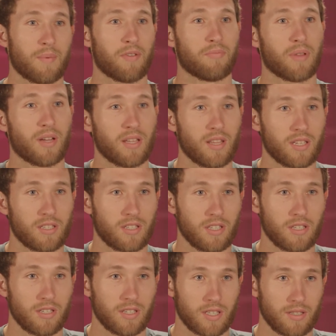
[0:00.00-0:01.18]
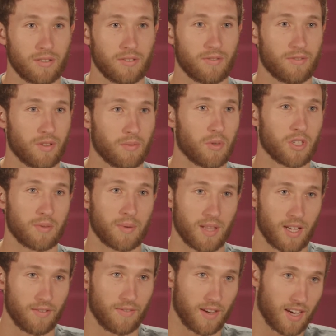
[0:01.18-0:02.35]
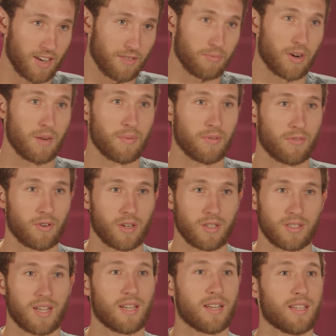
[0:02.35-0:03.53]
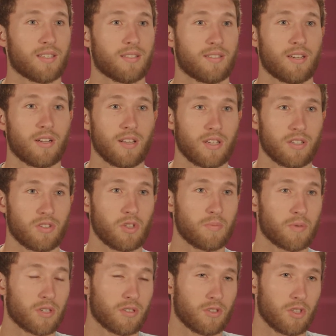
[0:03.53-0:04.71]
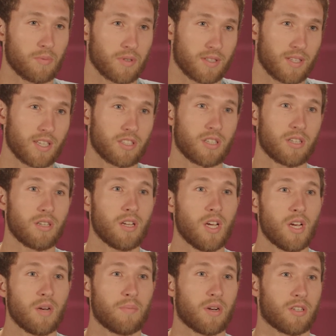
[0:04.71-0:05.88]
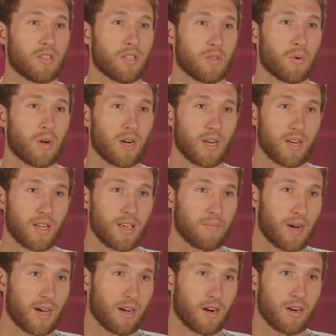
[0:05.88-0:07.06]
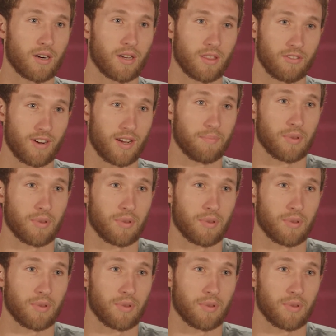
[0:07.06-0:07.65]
I've played this year, and for the most of my life, I have prayed before. It's not necessarily a super, superstition, but it's just wanting to get my heart in the right